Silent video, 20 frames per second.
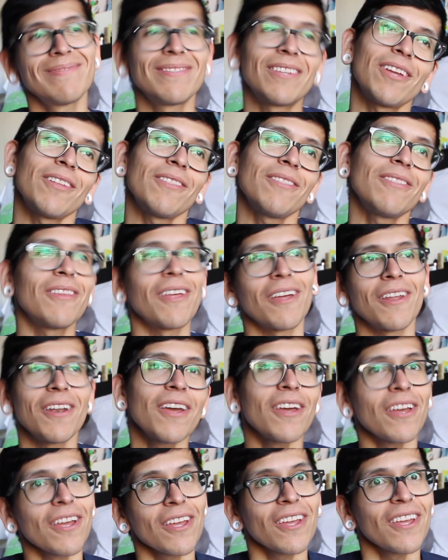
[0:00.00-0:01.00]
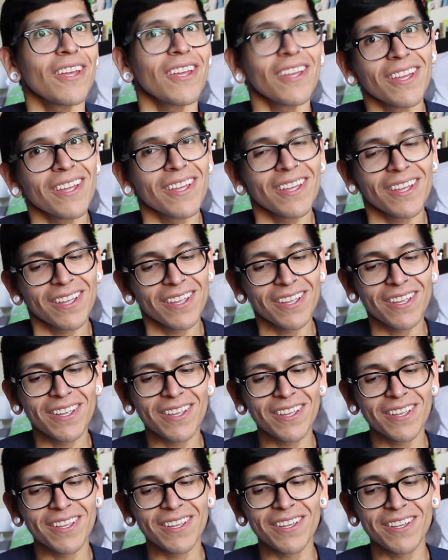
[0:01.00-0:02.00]
Dun, dun,
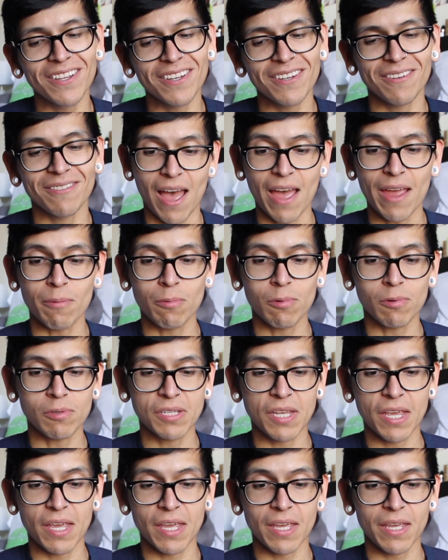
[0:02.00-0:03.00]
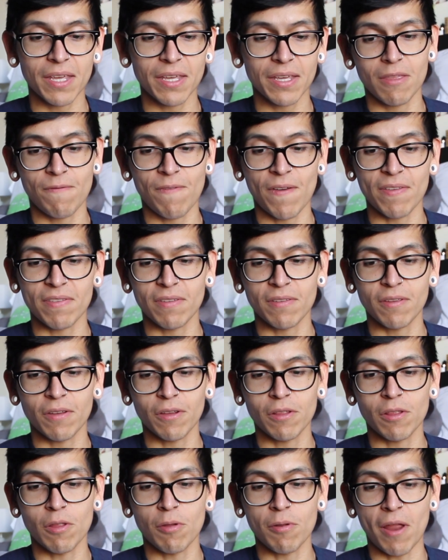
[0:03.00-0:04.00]
dun. I will take the
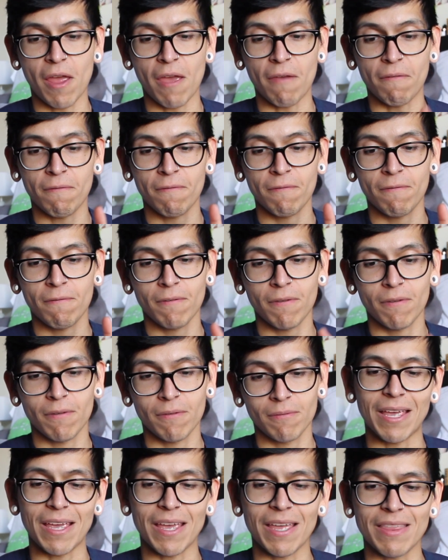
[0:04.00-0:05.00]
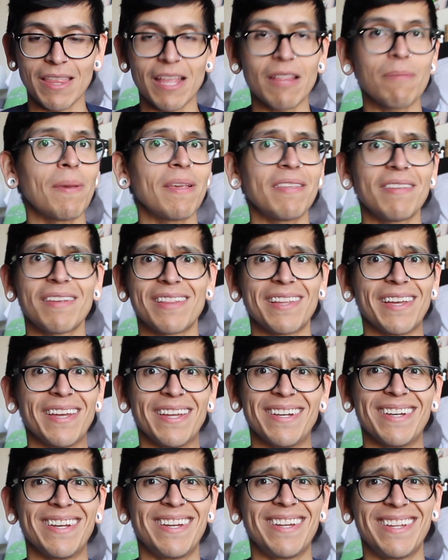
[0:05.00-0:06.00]
Festa-Tickalone F. And that's basically
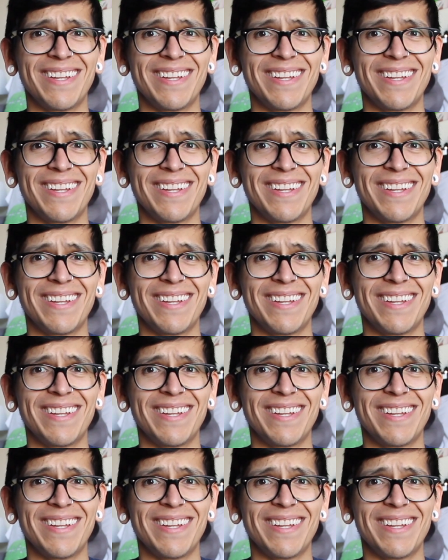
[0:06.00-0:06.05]
it.